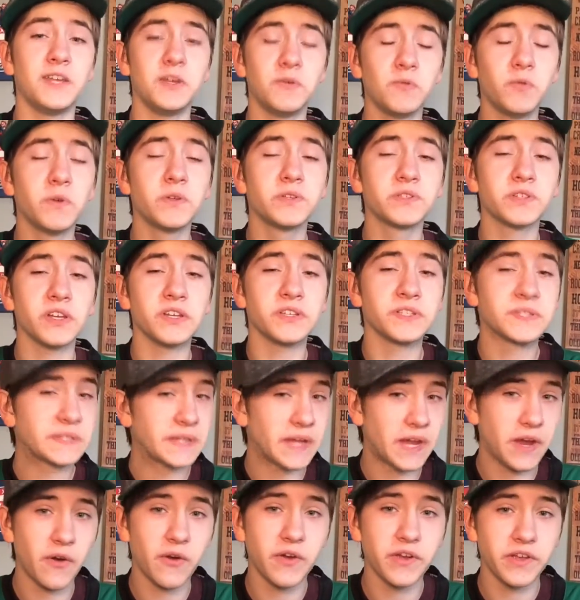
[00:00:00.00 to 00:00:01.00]
it was
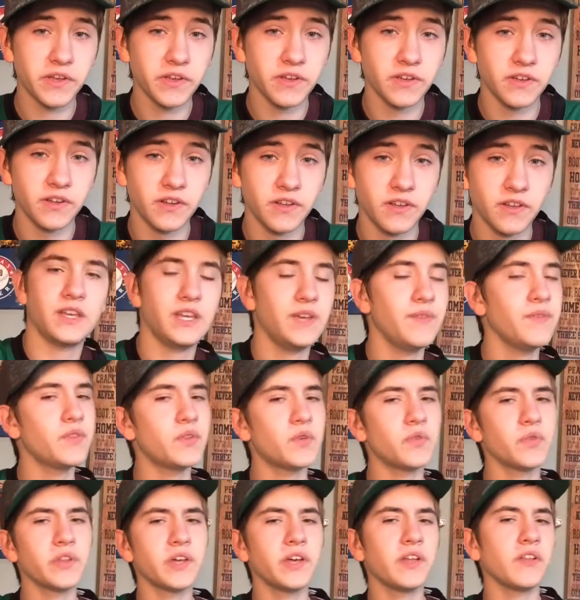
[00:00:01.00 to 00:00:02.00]
scary good. Even
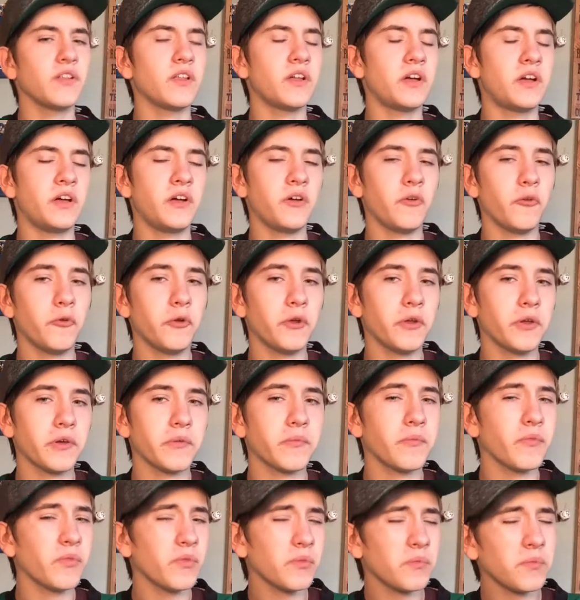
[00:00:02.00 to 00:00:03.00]
though they allowed
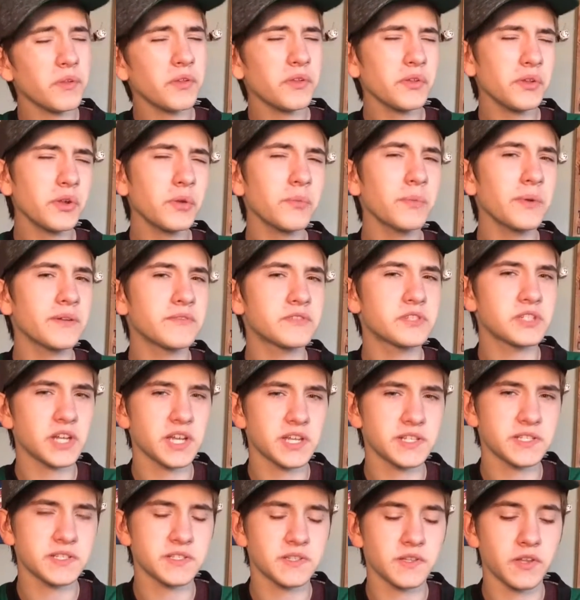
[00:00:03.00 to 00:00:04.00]
a little bit of
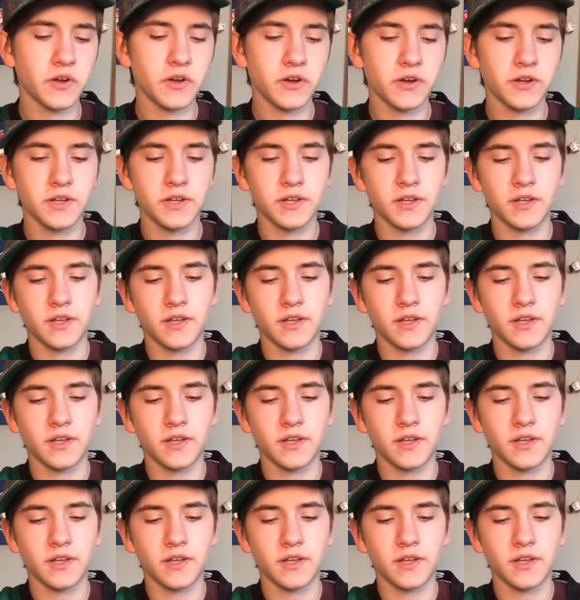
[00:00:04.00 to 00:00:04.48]
chances there,